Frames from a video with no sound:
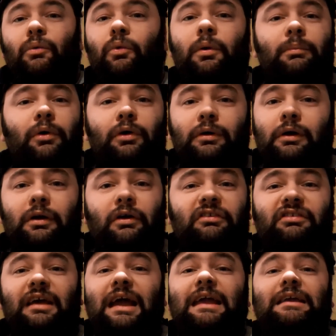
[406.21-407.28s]
What more can I
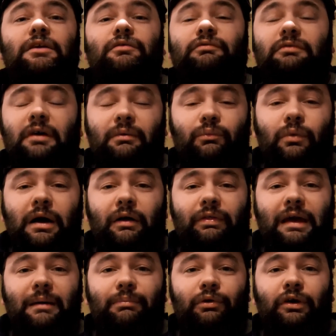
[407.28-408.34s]
say? You've done well
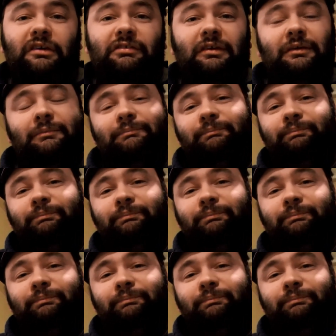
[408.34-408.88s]
there, boys.